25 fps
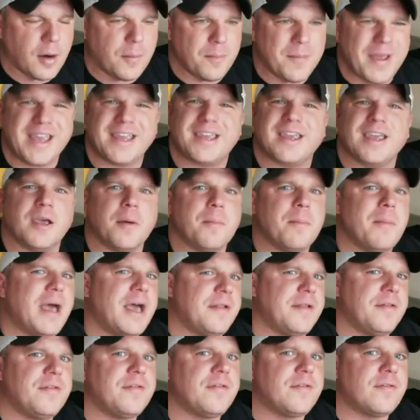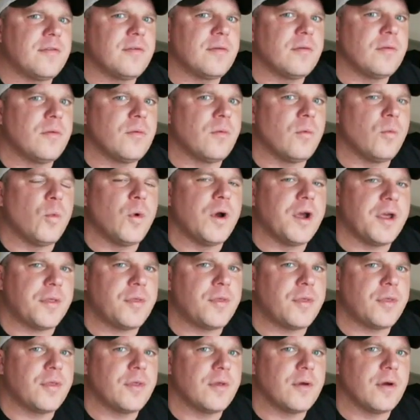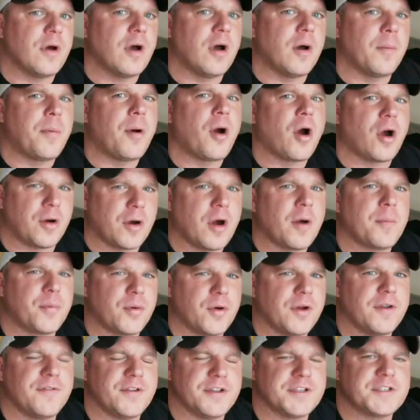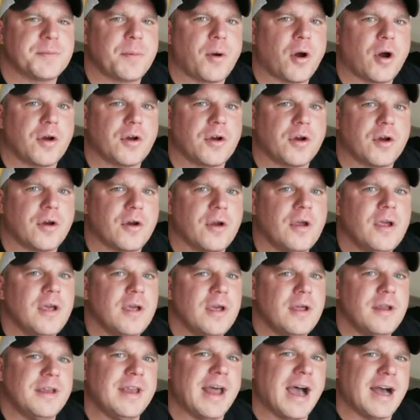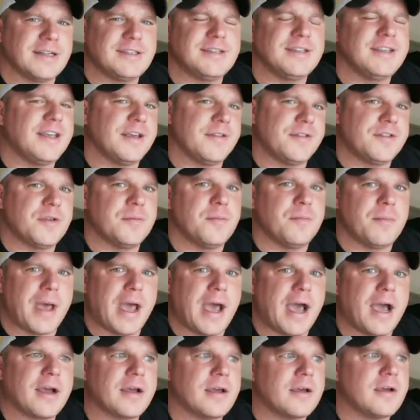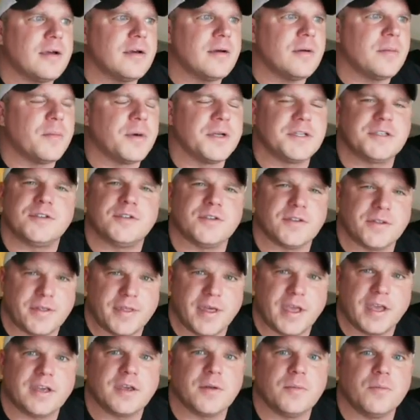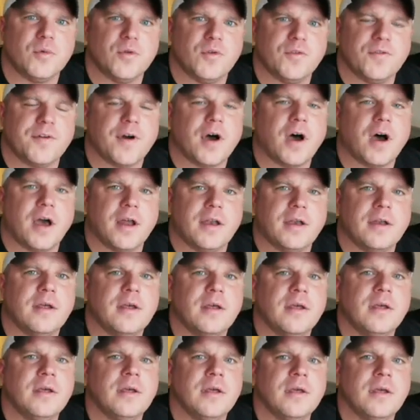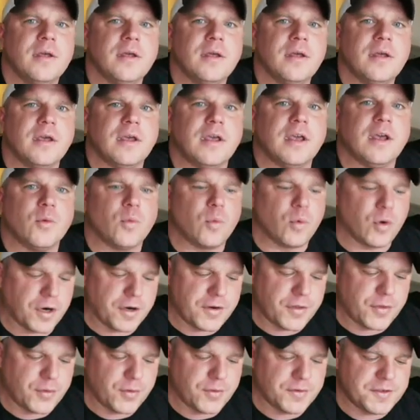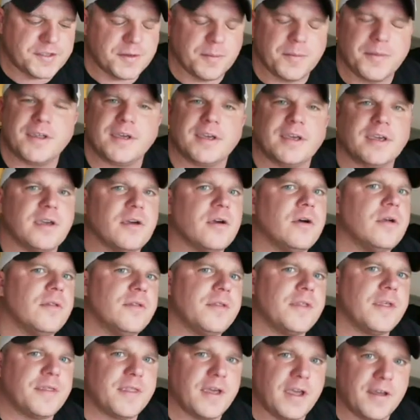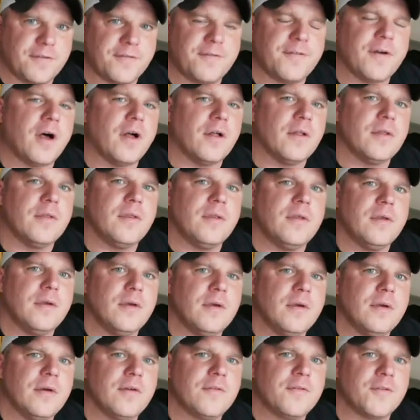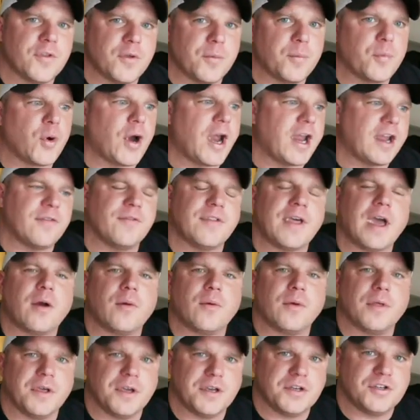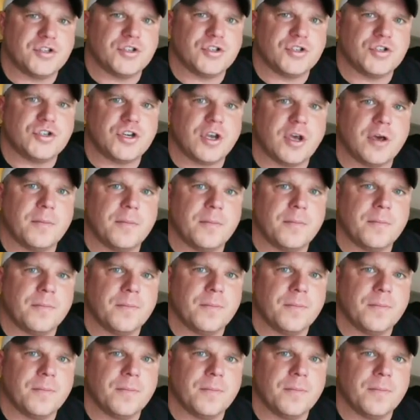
making amends with a previous partner, not to get them back, but so that they could move on and work through some of the guilt that they felt for the break of that relationship.